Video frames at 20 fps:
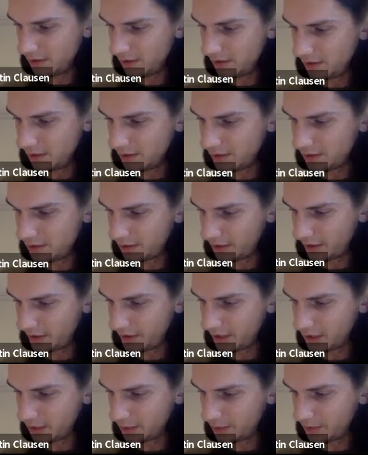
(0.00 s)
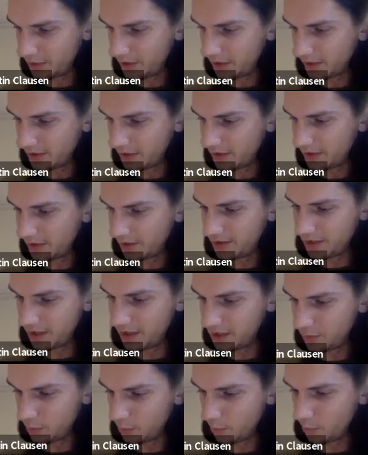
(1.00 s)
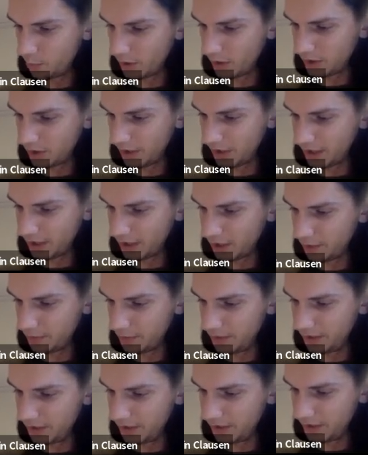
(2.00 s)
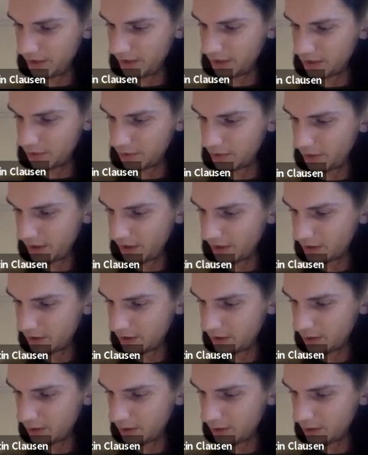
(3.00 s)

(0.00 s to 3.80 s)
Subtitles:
this solid tensor product does work like a completed tensor product.